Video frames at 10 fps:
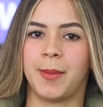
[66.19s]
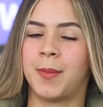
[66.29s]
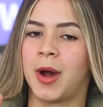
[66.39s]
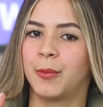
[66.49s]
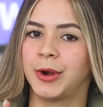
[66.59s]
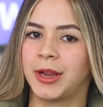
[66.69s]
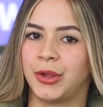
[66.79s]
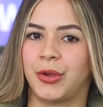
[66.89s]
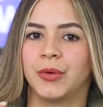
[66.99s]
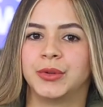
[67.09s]

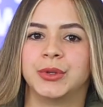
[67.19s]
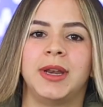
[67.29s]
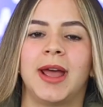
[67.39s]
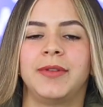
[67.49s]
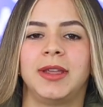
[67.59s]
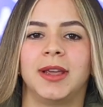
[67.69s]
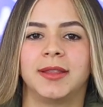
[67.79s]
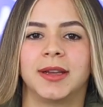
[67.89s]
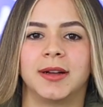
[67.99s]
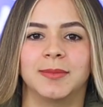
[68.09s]
empowering you to
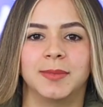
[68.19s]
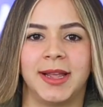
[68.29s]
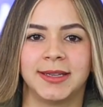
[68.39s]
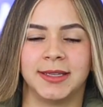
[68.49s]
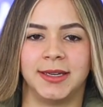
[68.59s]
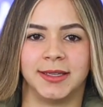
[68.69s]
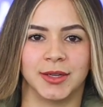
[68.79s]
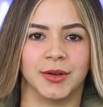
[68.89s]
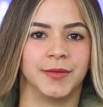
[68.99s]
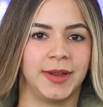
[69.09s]
navigate the complexities
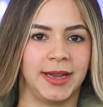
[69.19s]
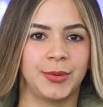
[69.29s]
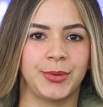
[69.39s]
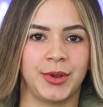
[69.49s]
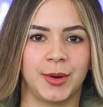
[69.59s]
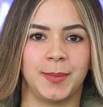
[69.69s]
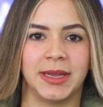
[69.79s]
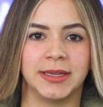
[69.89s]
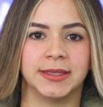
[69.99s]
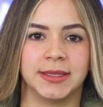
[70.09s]
of healthcare
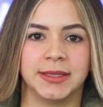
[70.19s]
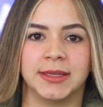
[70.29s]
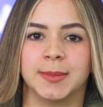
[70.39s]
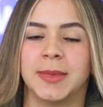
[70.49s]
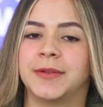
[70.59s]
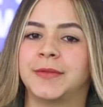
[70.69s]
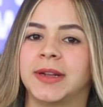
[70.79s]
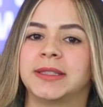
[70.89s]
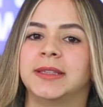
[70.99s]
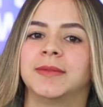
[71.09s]
billing system
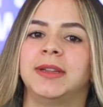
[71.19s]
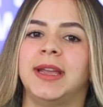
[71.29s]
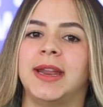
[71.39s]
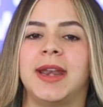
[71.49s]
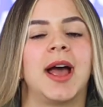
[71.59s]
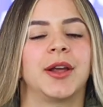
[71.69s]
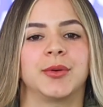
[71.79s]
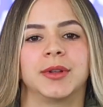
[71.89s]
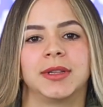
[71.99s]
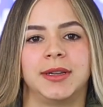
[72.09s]
effectively and
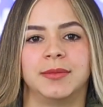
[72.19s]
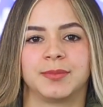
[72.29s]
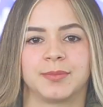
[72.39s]
accurately.